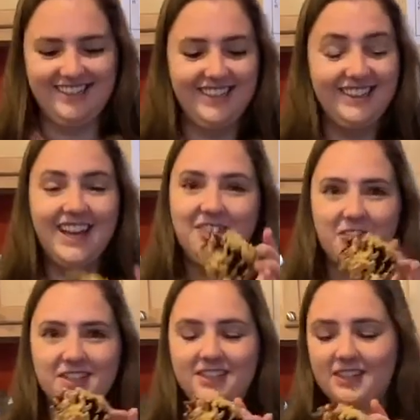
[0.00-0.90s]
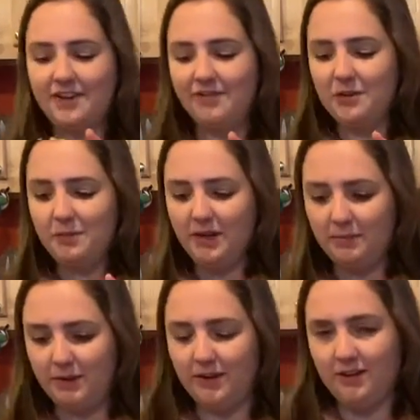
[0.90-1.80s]
Then once it's covered in peanut
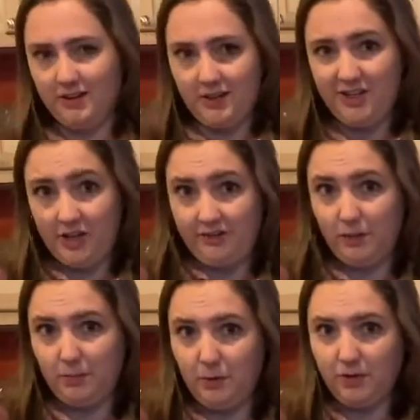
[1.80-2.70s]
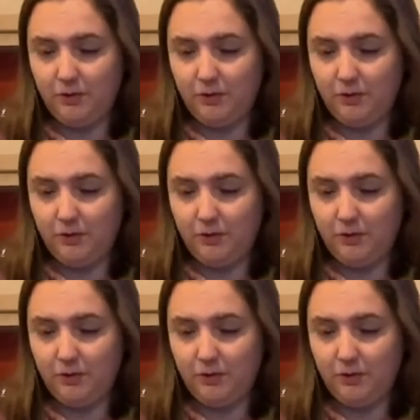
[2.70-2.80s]
butter, you have your bowl of